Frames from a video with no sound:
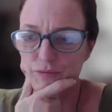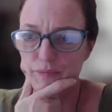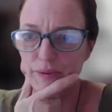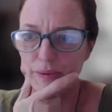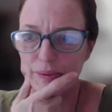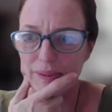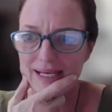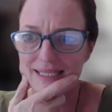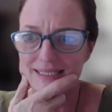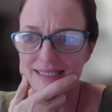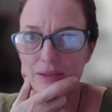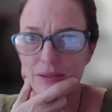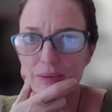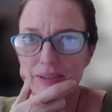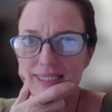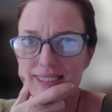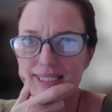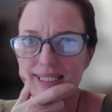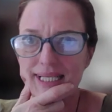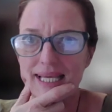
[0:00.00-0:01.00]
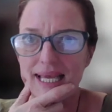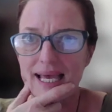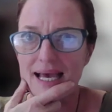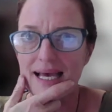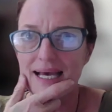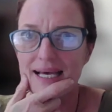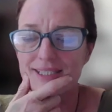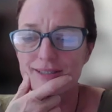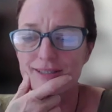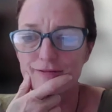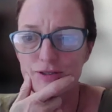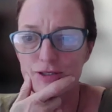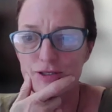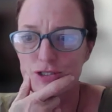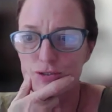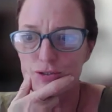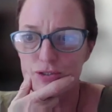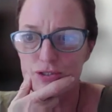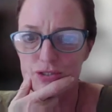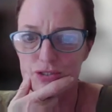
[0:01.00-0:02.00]
would be great. I recently had a
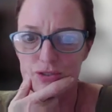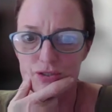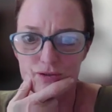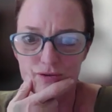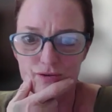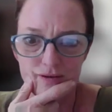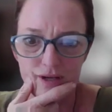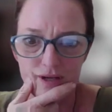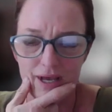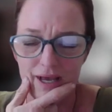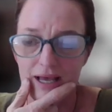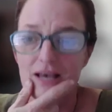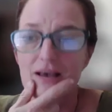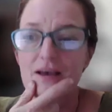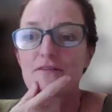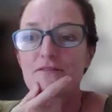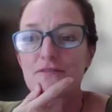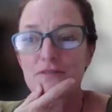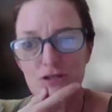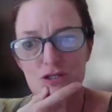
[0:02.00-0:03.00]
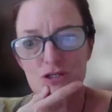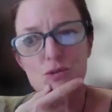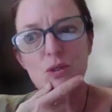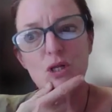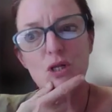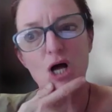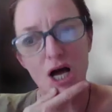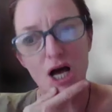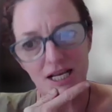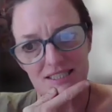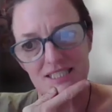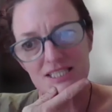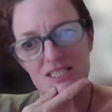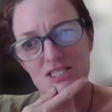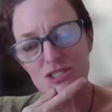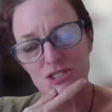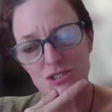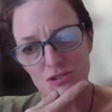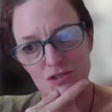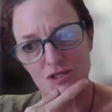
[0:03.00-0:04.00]
virtual artist
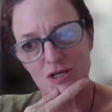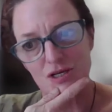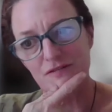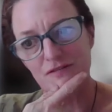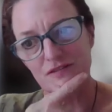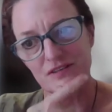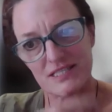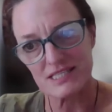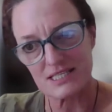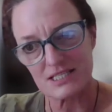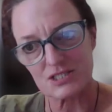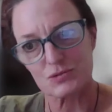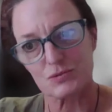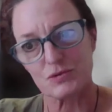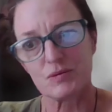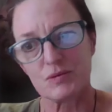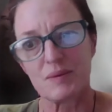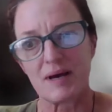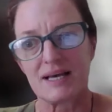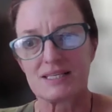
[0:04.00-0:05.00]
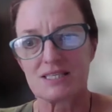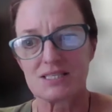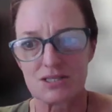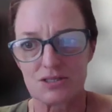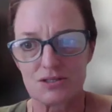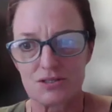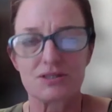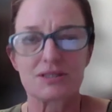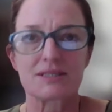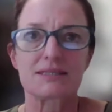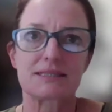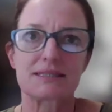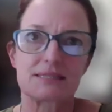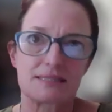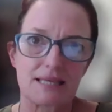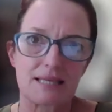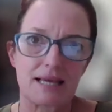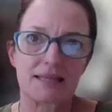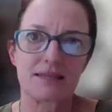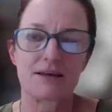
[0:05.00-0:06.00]
studio visit with my
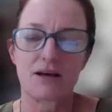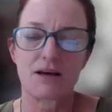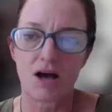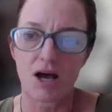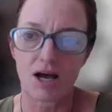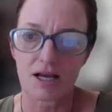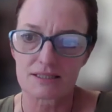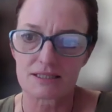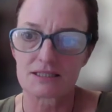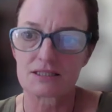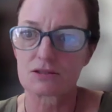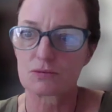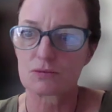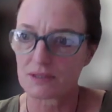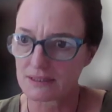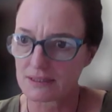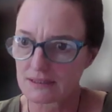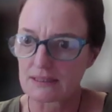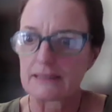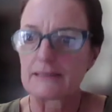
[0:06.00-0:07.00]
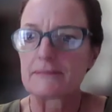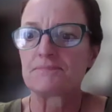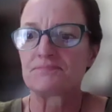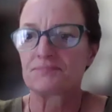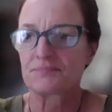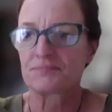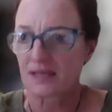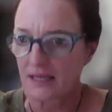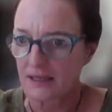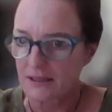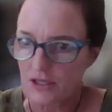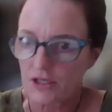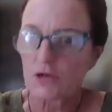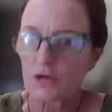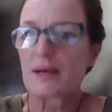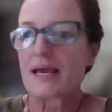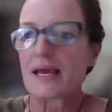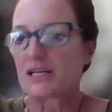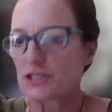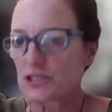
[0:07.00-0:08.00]
students, and the artist was,
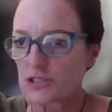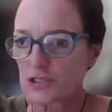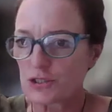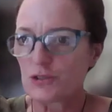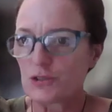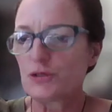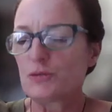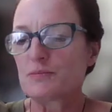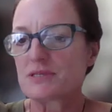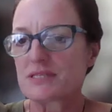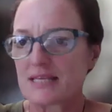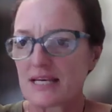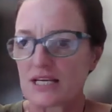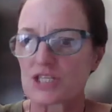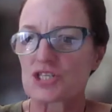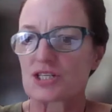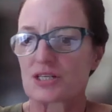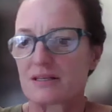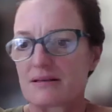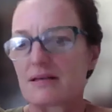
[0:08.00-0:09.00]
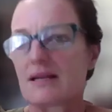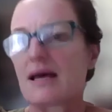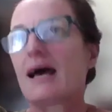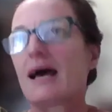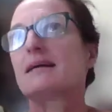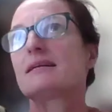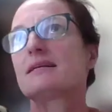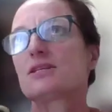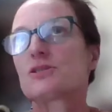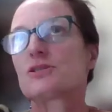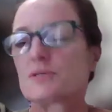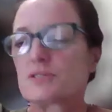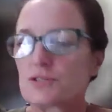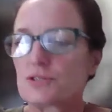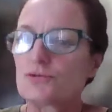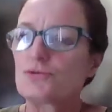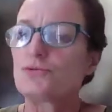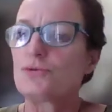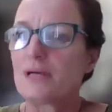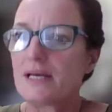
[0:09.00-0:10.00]
we had a Zoom session, and it
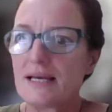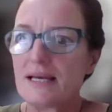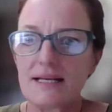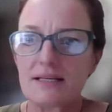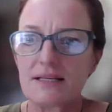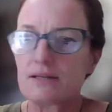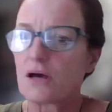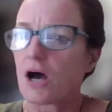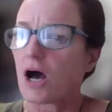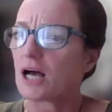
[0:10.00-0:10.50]
was really, the